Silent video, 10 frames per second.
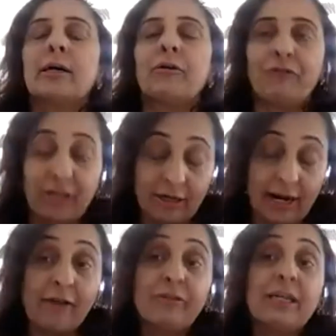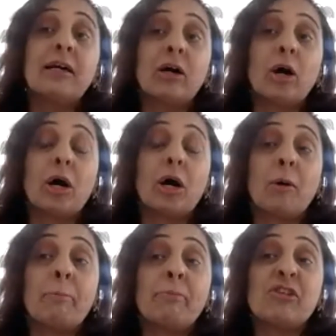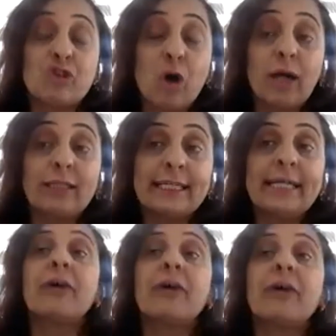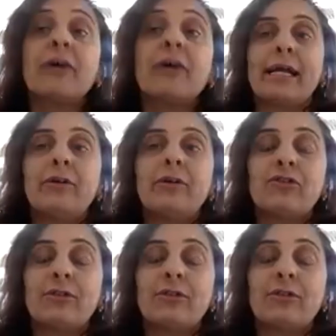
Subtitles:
we are having a majority government